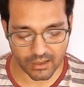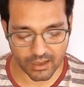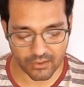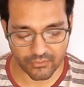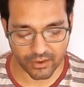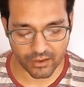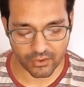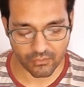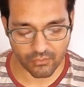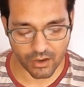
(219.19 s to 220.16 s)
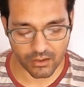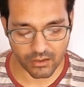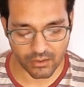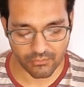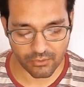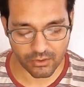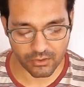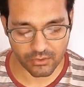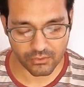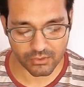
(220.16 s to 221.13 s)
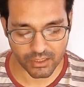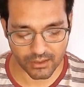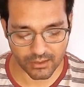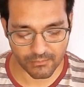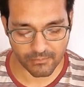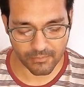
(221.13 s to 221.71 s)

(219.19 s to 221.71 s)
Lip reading: elephant, what would you say?